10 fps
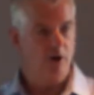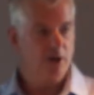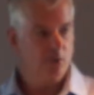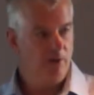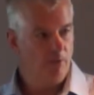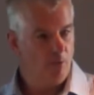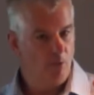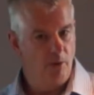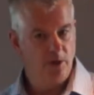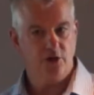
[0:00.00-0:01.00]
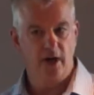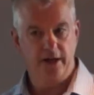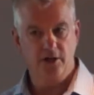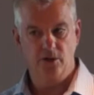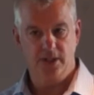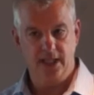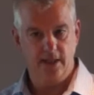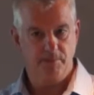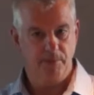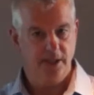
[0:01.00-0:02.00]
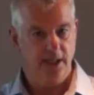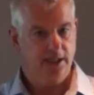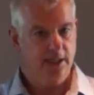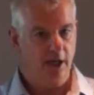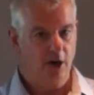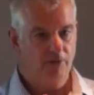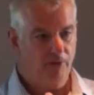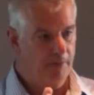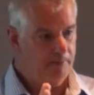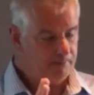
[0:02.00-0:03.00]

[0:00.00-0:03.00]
Because what we're trying to do is get this business to go from